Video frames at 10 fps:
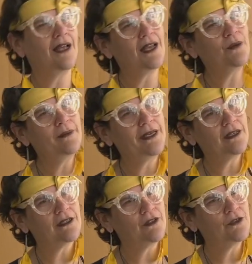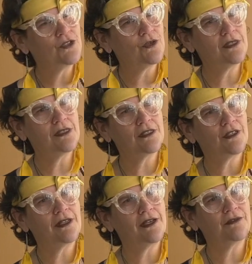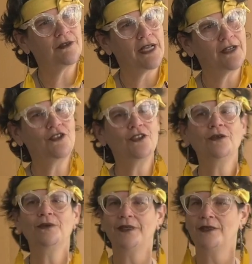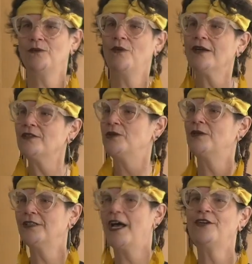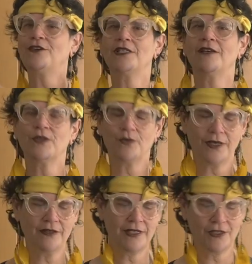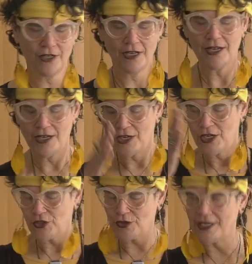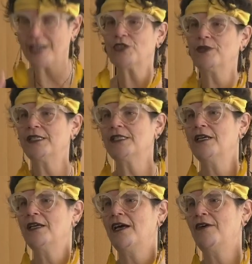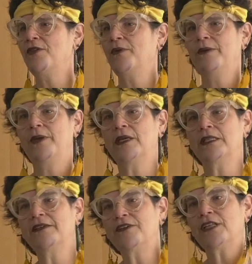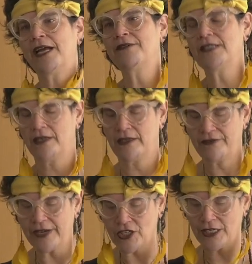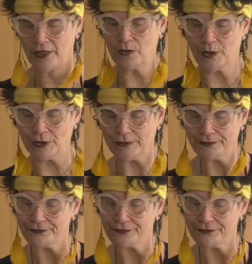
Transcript: How do we make those choices in our life? And do we want to align ourselves with one of these trajectories of the way we live our lives and function in the world?